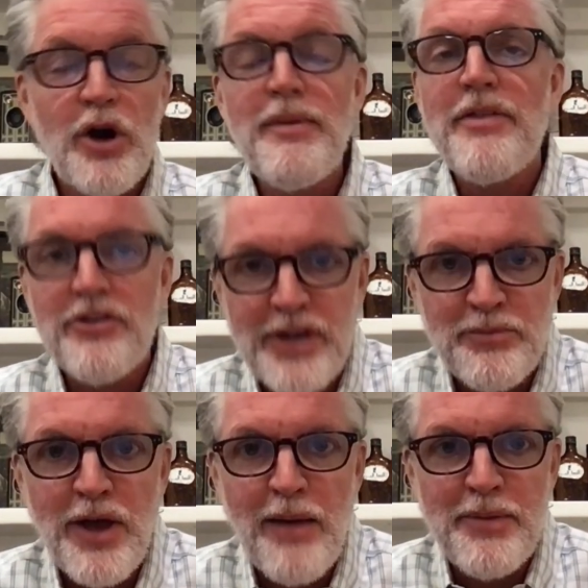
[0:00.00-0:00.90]
are about the
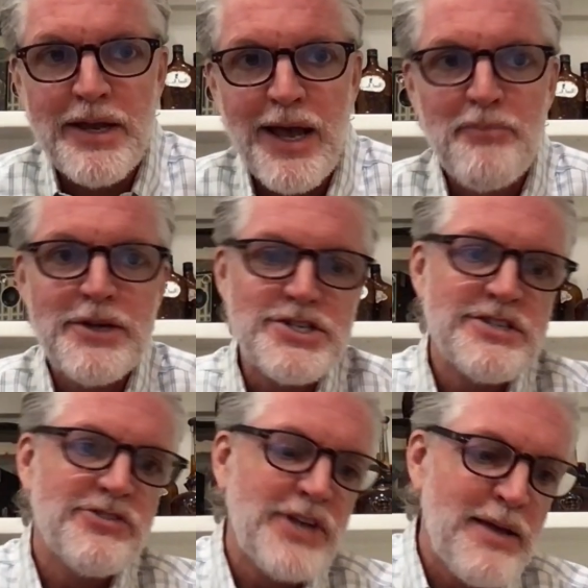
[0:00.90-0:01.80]
same topic. I'm
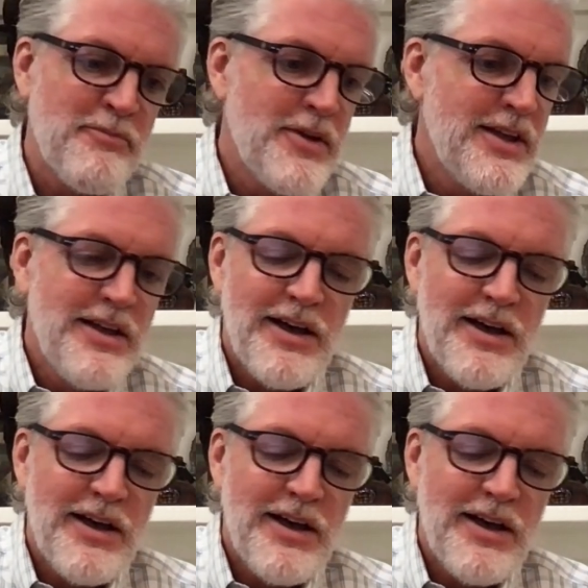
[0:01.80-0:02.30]
pitching the same,